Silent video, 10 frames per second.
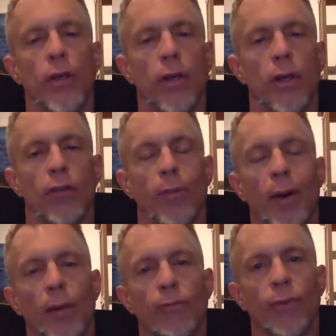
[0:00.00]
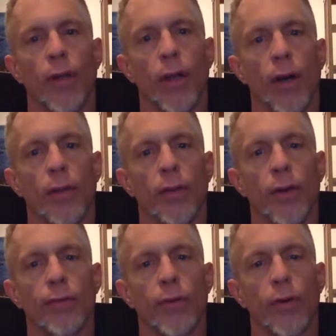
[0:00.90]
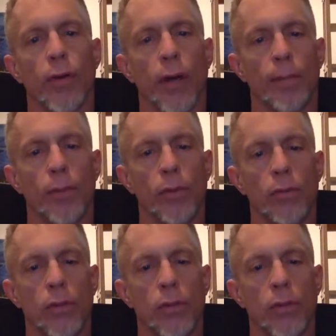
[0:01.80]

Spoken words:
It's about my friend Andres Ocampo,